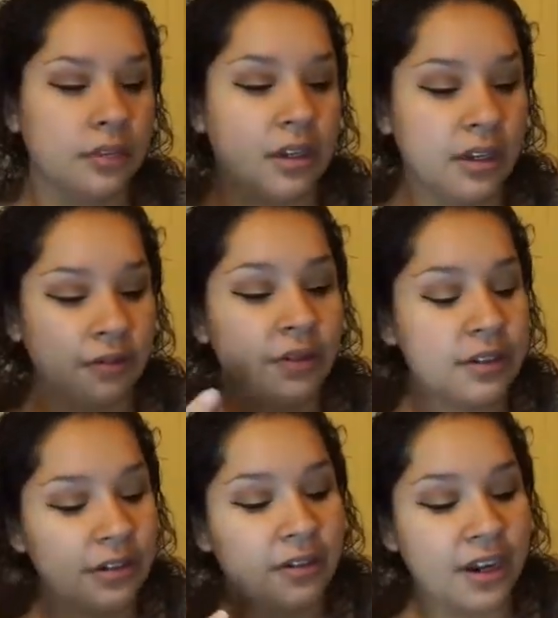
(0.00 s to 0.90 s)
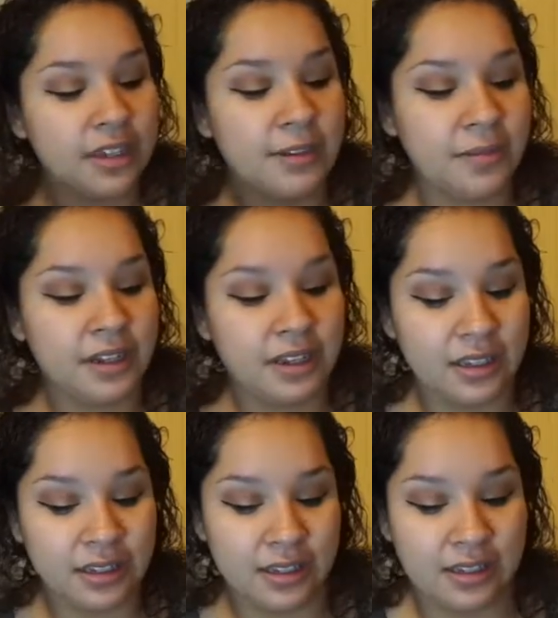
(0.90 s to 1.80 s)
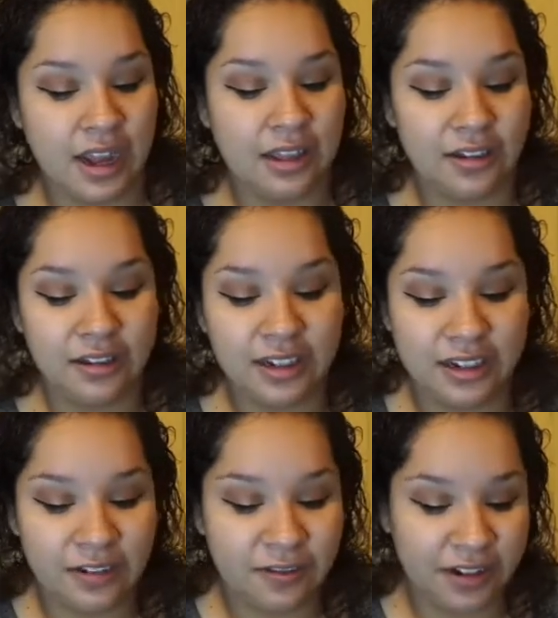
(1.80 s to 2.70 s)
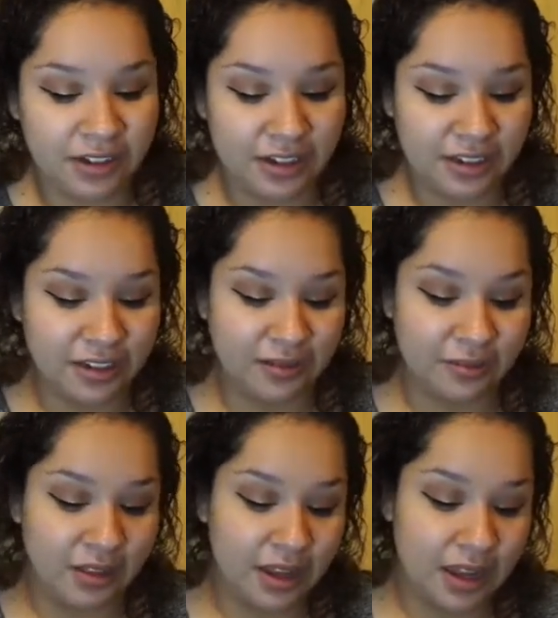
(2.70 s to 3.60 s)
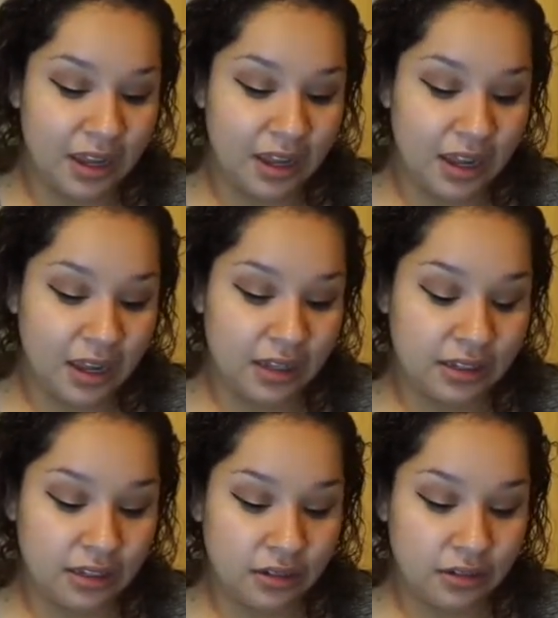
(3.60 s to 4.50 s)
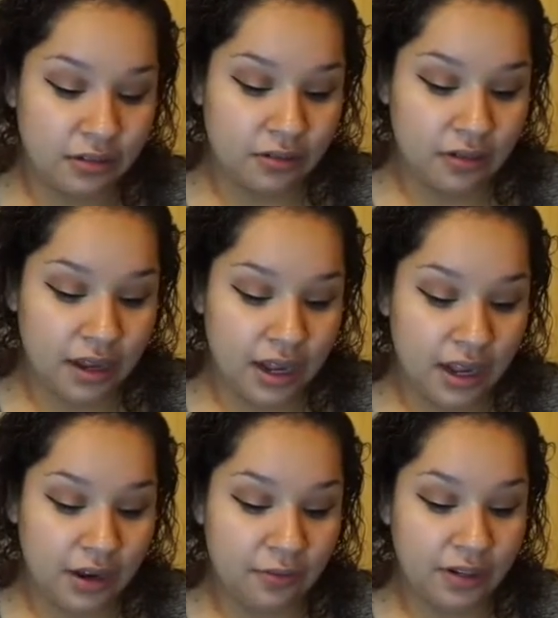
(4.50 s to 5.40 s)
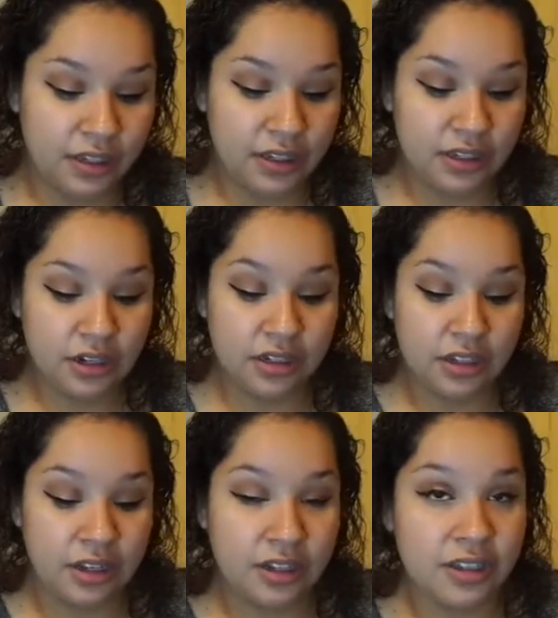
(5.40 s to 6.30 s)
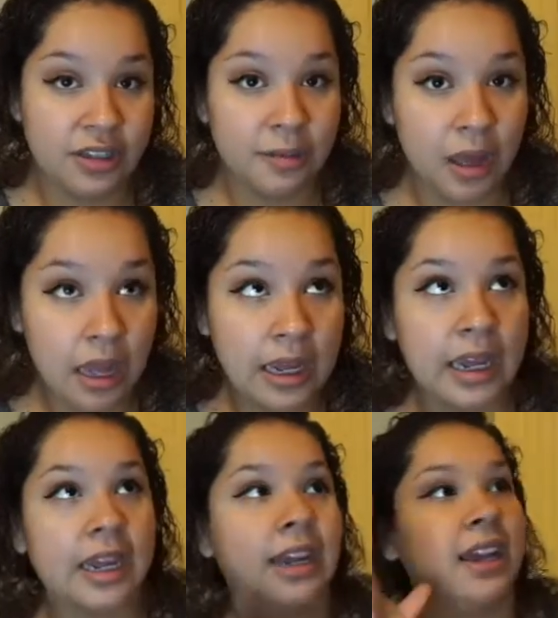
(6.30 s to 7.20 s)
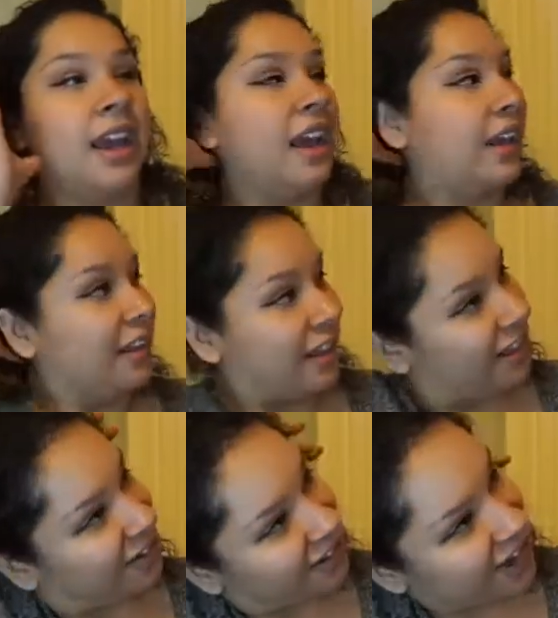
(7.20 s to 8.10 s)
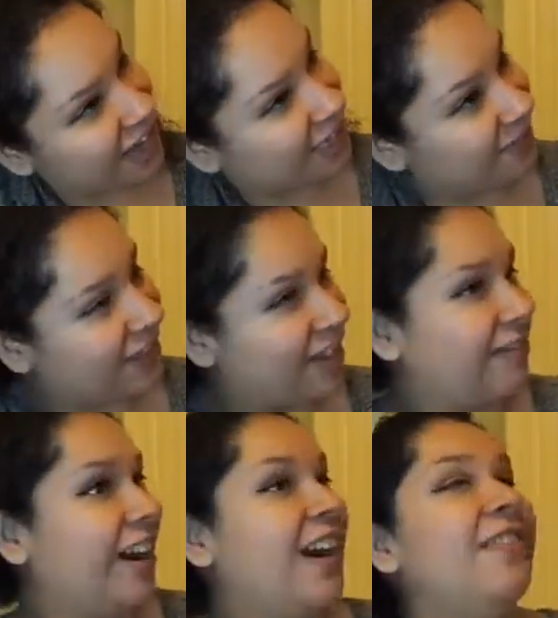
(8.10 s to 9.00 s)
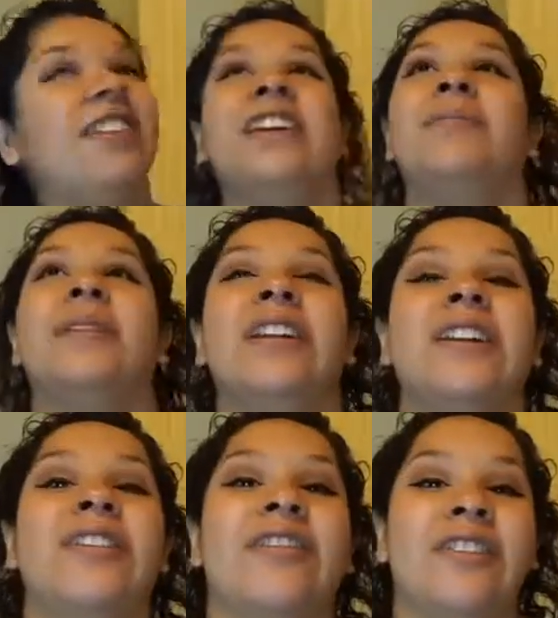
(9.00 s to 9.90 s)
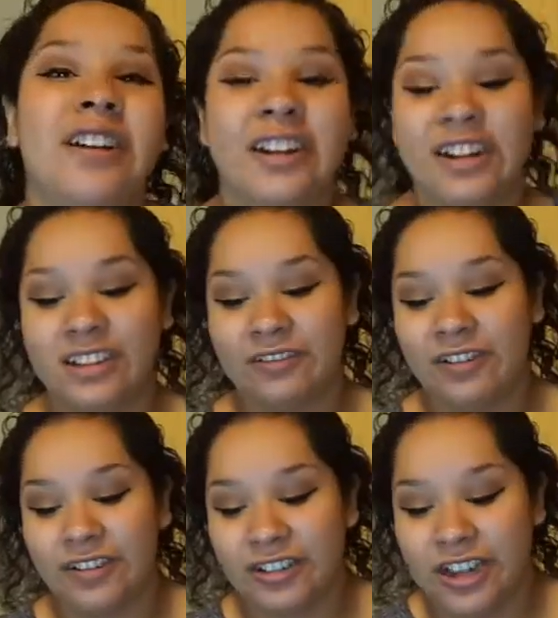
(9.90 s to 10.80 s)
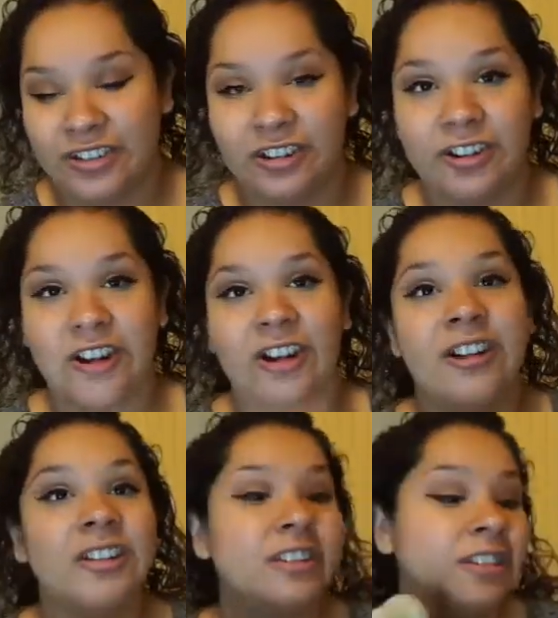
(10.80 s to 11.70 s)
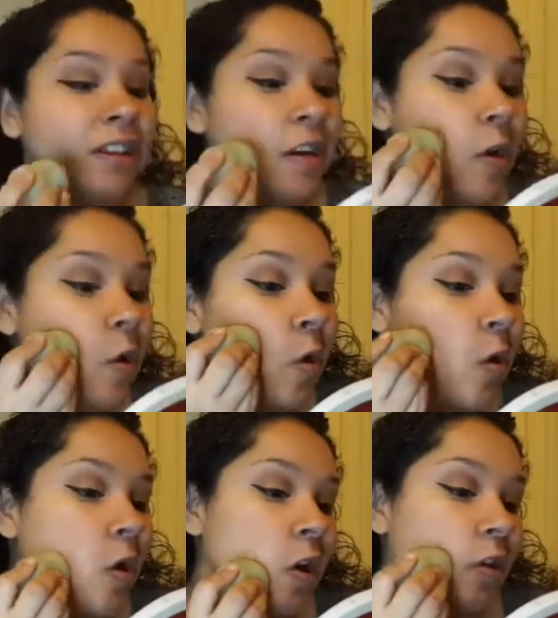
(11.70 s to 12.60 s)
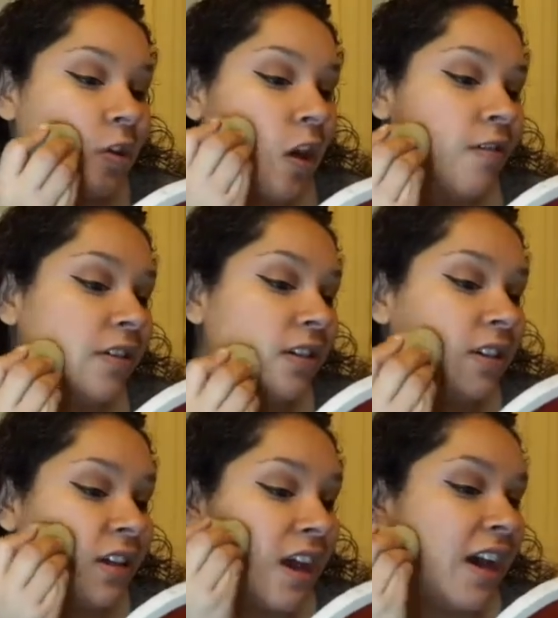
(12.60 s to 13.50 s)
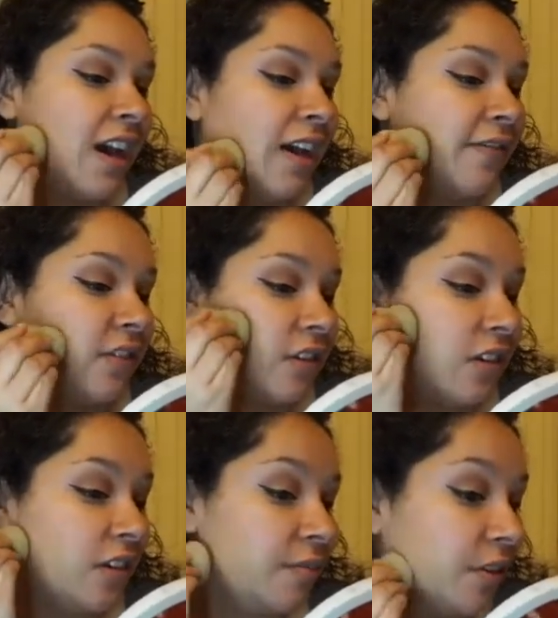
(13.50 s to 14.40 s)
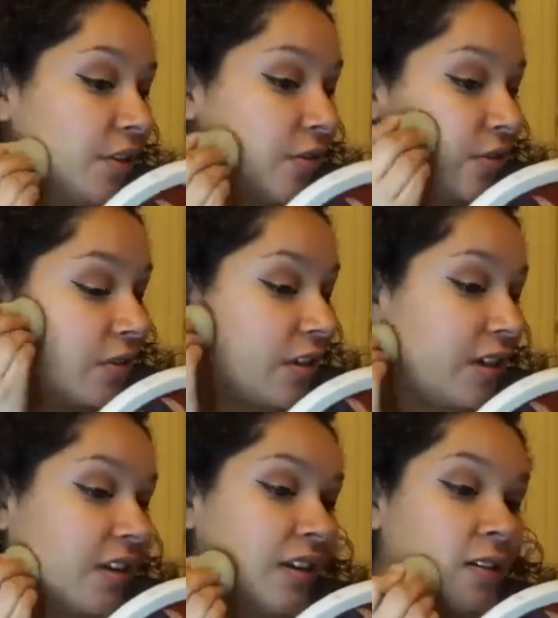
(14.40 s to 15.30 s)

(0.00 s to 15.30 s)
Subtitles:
it was crazy because I literally didn't want to talk to them. And so I recently started talking to them again, and they literally asked me, like, why have you been ignoring us? Like, why don't you answer our calls? And so obviously I have to tell them the truth and